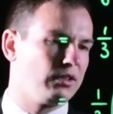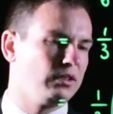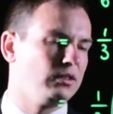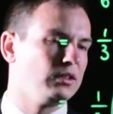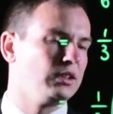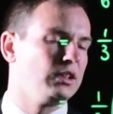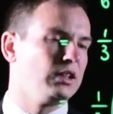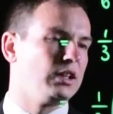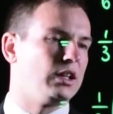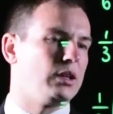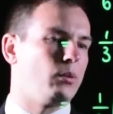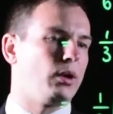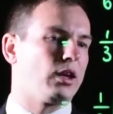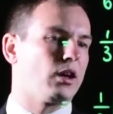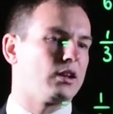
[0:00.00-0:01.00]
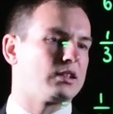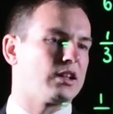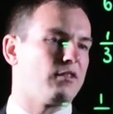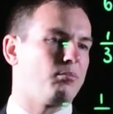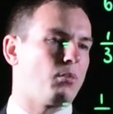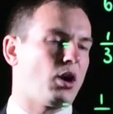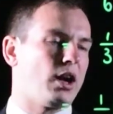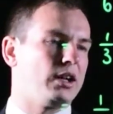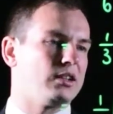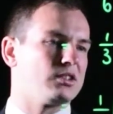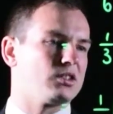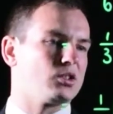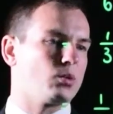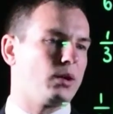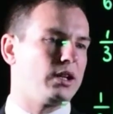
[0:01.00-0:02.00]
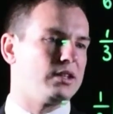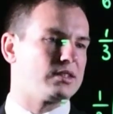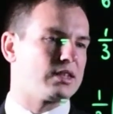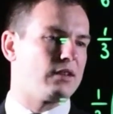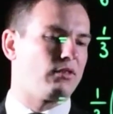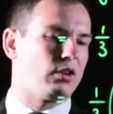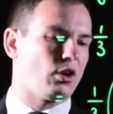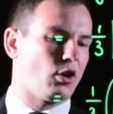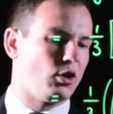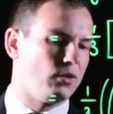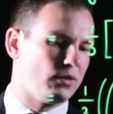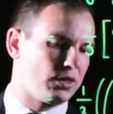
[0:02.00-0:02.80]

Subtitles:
and then we're going to have minus 27 over